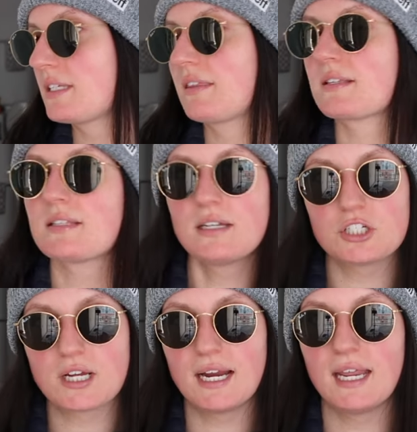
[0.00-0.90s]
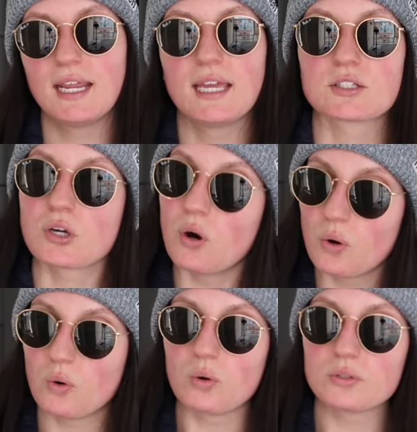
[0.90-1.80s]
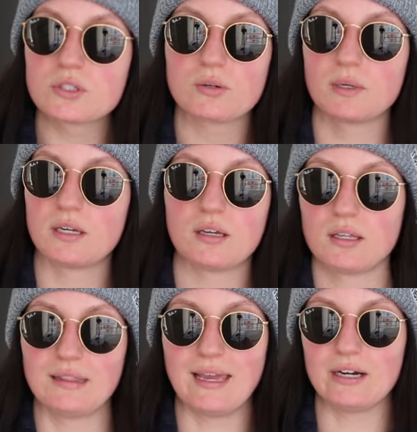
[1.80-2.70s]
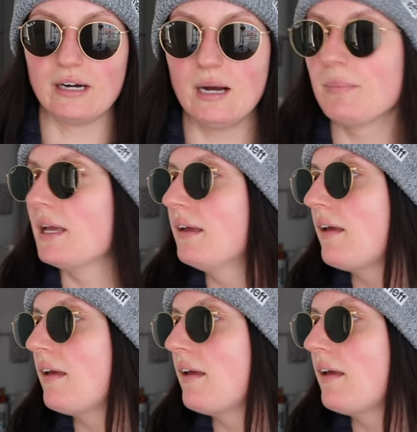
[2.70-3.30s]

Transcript: Like the sun is shining, it's cold, so I'm gonna layer up.